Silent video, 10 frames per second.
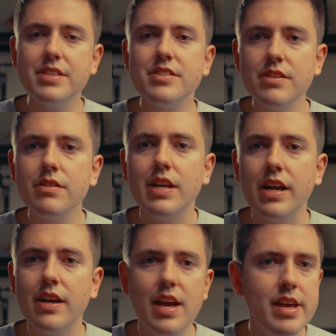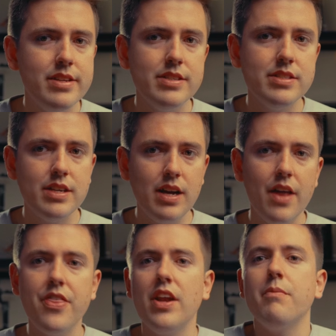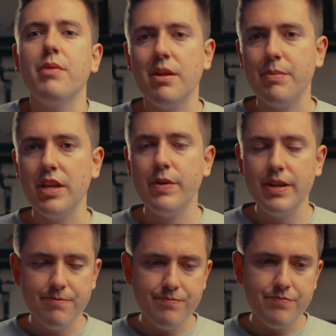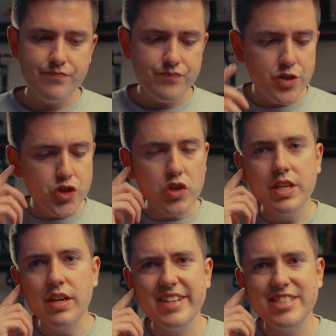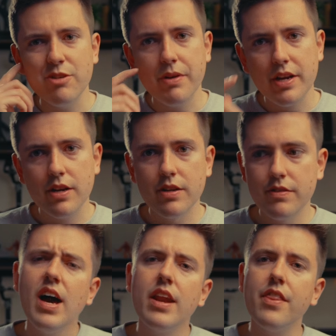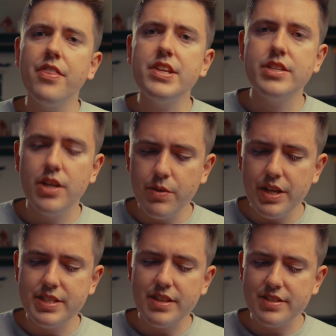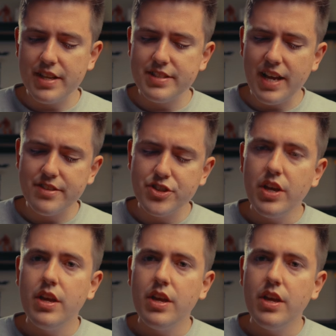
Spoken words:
it's still there, and I thought I'd bring it up anyway. Certainly not a deal breaker. Another thing to note is that this lens has